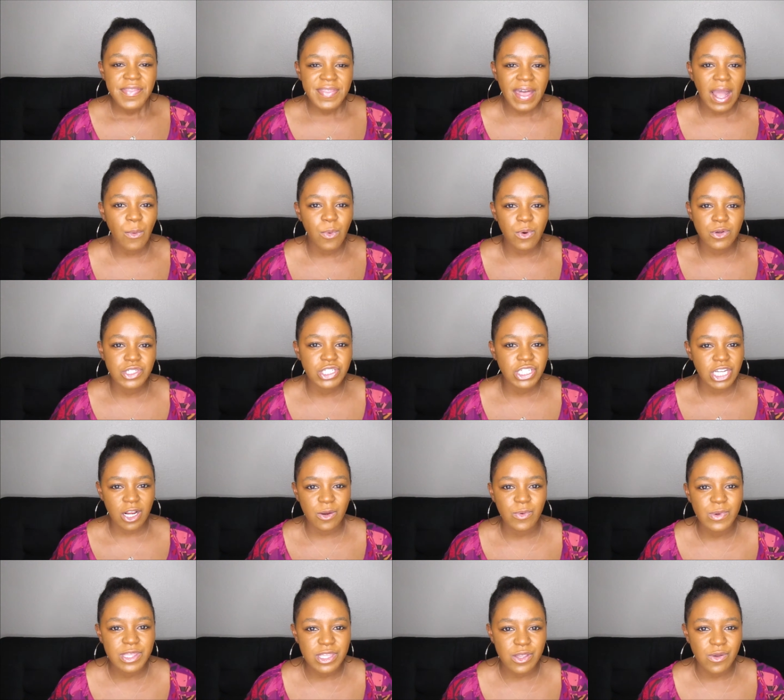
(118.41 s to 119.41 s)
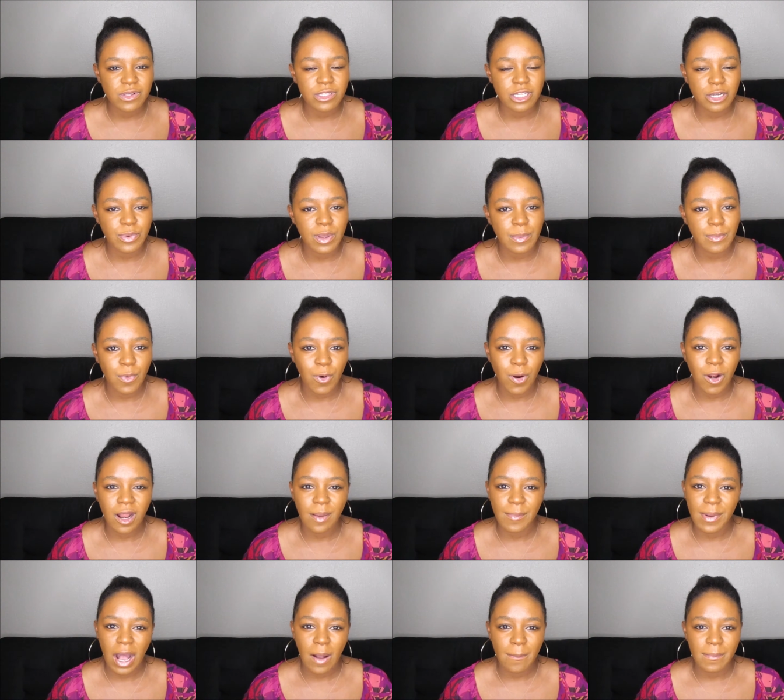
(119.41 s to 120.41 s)
that will share with you a little bit more
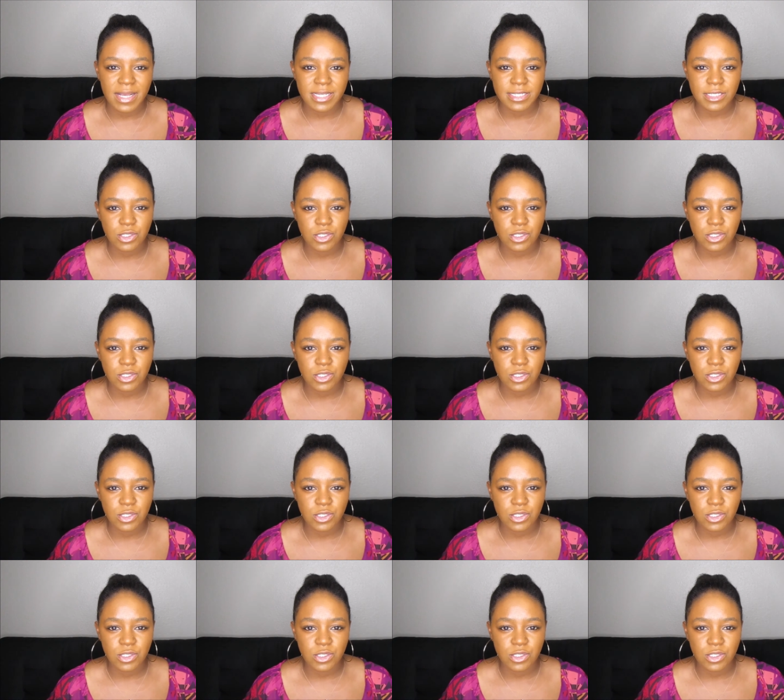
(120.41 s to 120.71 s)
about my